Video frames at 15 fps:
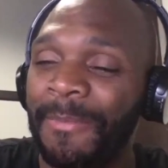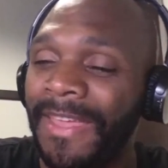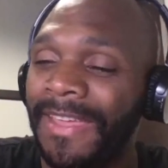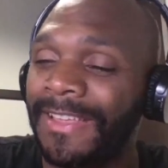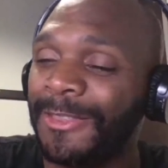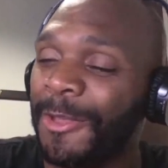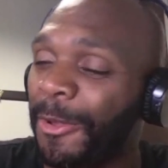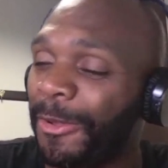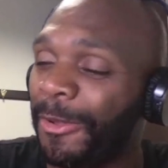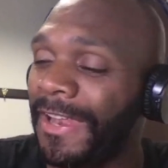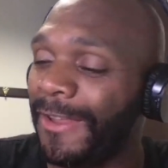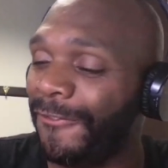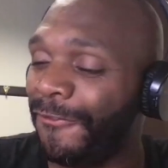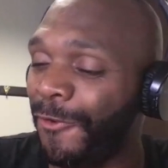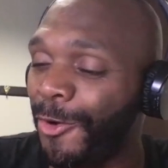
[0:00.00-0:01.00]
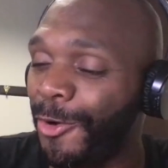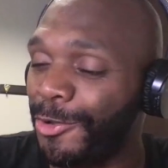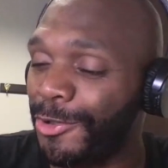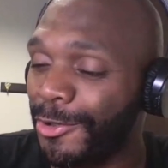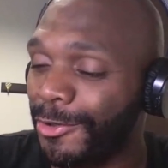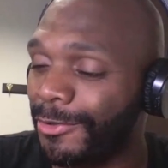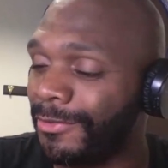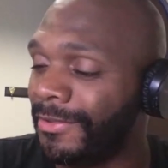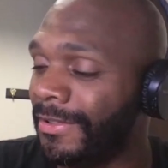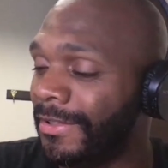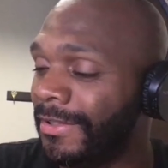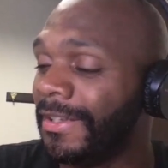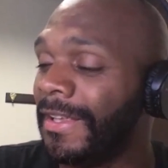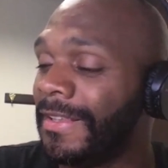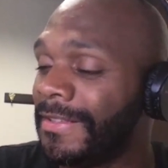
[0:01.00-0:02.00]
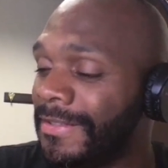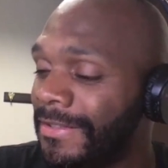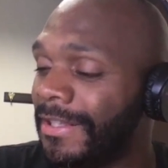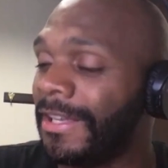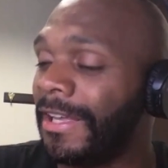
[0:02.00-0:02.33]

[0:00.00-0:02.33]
Don't let it fool you. It's still.